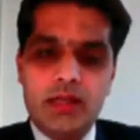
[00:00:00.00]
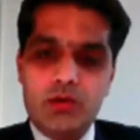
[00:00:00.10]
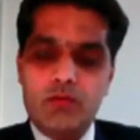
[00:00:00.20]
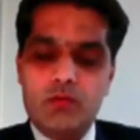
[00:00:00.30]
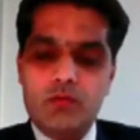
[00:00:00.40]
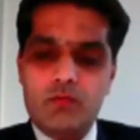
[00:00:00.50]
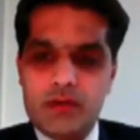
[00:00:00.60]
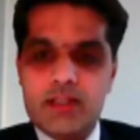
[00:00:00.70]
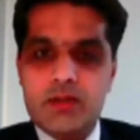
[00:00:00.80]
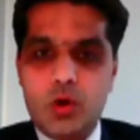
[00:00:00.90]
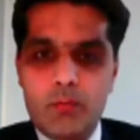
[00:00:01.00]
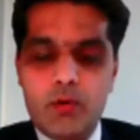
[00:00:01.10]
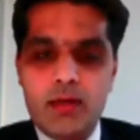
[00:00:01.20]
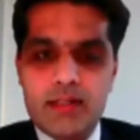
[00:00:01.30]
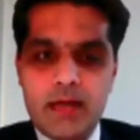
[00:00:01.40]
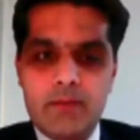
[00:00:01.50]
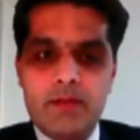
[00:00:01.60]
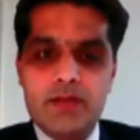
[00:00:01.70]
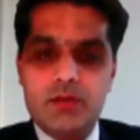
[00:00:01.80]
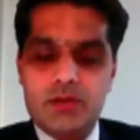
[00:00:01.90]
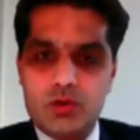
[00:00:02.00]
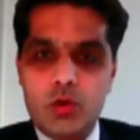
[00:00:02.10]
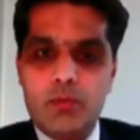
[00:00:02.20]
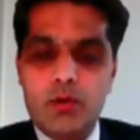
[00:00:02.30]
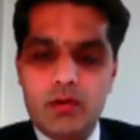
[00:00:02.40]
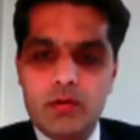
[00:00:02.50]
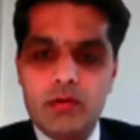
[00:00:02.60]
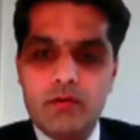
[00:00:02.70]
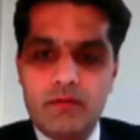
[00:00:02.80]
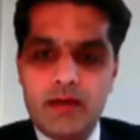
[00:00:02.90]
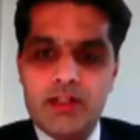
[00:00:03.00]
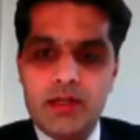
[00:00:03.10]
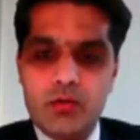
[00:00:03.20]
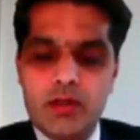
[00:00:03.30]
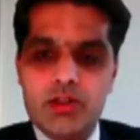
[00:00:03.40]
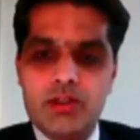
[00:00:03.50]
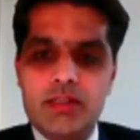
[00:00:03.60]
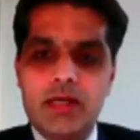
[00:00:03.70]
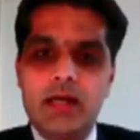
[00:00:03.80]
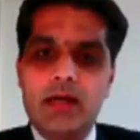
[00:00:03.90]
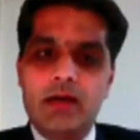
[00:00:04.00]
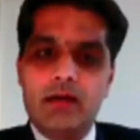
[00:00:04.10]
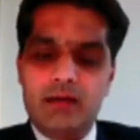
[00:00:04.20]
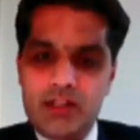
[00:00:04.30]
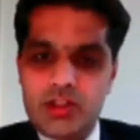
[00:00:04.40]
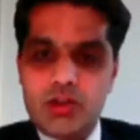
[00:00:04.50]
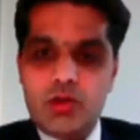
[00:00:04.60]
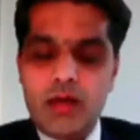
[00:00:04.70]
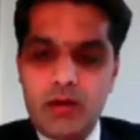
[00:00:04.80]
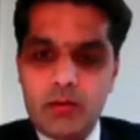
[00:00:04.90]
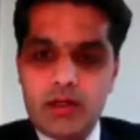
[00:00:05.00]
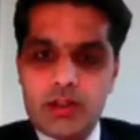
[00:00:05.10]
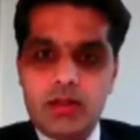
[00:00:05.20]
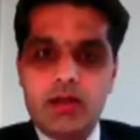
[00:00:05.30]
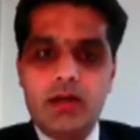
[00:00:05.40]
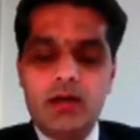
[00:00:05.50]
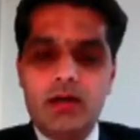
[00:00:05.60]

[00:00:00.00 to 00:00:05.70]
then you have to first stop your SIPs or stop your fresh allocations, rejig your allocation,